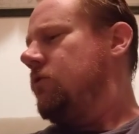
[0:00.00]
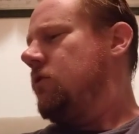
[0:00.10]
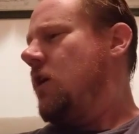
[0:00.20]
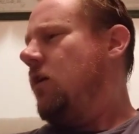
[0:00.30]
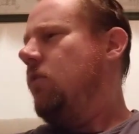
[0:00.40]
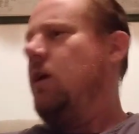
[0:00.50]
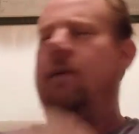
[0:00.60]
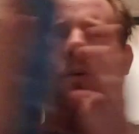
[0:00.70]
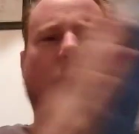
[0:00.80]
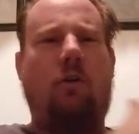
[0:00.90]
Now,
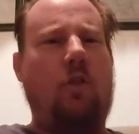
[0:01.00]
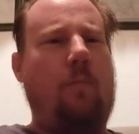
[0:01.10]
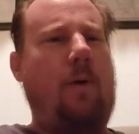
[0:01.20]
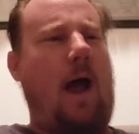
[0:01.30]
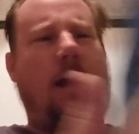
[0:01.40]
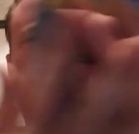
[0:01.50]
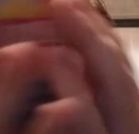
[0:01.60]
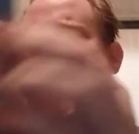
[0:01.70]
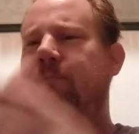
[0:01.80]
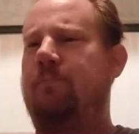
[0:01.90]
having a look on the back,
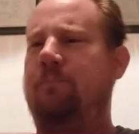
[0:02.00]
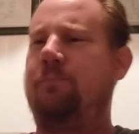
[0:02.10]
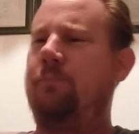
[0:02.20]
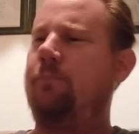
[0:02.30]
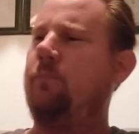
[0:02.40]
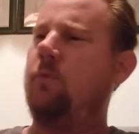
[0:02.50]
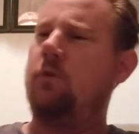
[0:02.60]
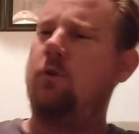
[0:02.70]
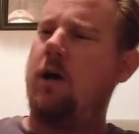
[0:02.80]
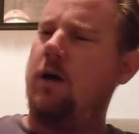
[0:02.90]

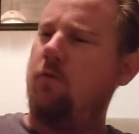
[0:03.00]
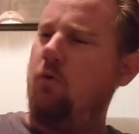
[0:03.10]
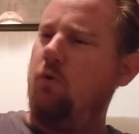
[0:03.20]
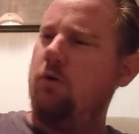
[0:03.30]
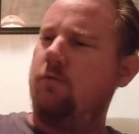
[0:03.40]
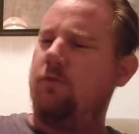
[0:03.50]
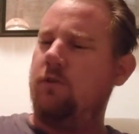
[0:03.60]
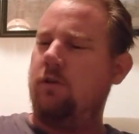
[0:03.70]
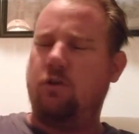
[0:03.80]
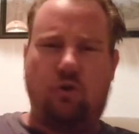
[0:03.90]
you have all of
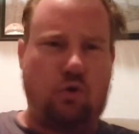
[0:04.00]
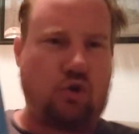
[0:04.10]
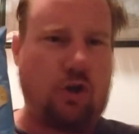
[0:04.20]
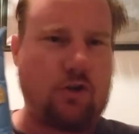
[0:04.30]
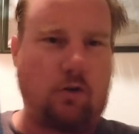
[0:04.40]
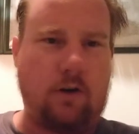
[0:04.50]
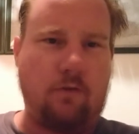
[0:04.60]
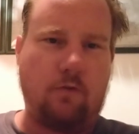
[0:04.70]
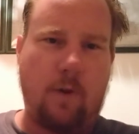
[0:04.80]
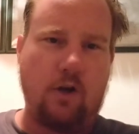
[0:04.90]
the nutritional
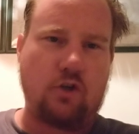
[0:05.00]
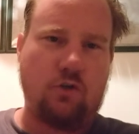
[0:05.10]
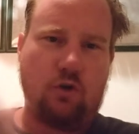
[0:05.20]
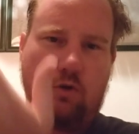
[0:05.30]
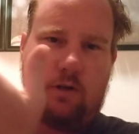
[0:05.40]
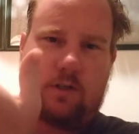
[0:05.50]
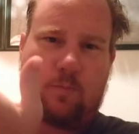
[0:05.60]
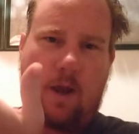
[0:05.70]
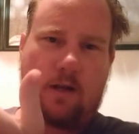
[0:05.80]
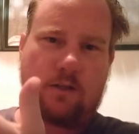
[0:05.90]
information that you'd
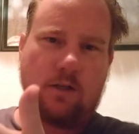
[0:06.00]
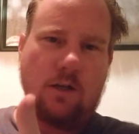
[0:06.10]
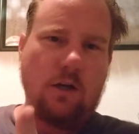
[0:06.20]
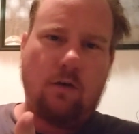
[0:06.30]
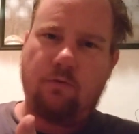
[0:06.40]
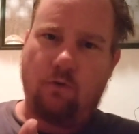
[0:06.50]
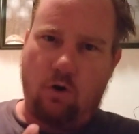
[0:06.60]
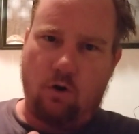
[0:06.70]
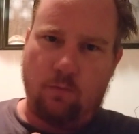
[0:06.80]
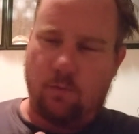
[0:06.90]
expect
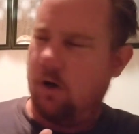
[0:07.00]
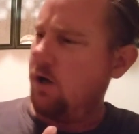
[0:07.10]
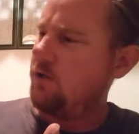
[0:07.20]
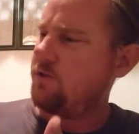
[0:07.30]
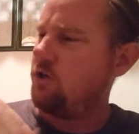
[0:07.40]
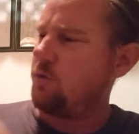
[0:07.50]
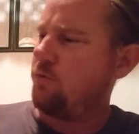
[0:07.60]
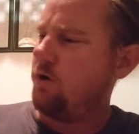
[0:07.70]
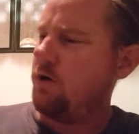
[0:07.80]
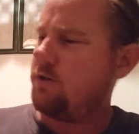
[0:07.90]
on such a
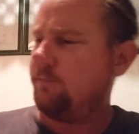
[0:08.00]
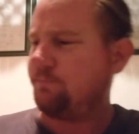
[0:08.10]
product.